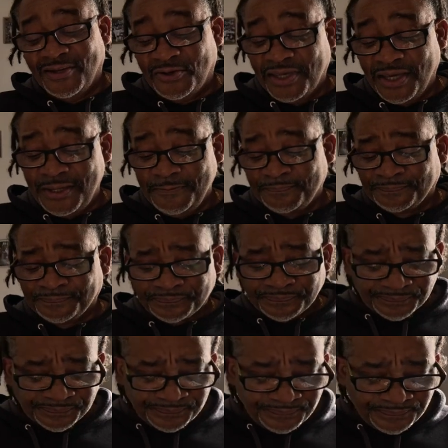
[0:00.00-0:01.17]
Okay?
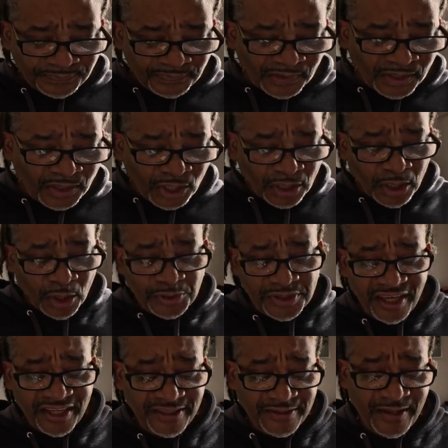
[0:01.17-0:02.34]

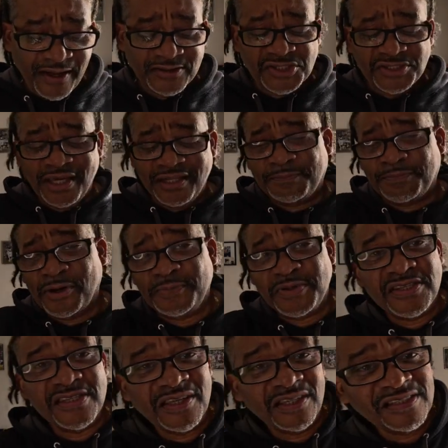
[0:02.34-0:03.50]
Okay, now aesthetic
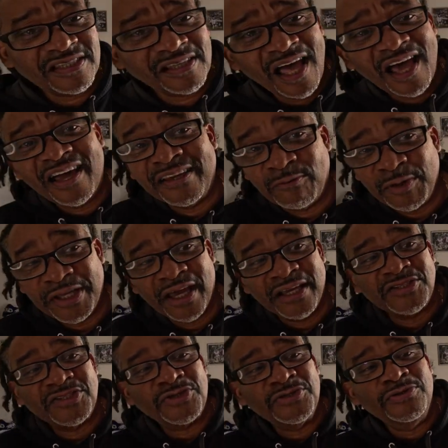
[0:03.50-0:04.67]
purposes on the slide. We
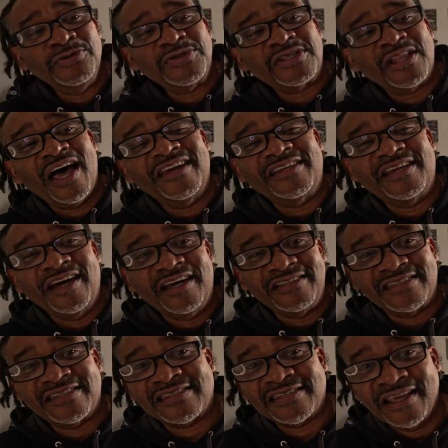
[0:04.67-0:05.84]
got 2 slide
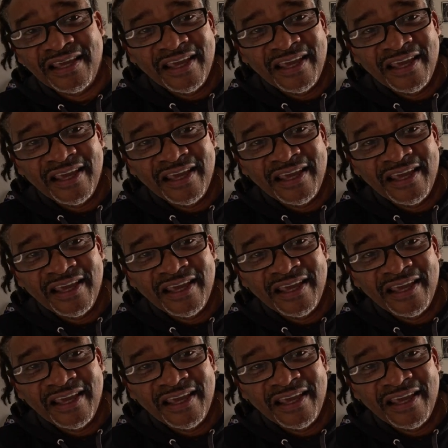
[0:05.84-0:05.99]
cuts.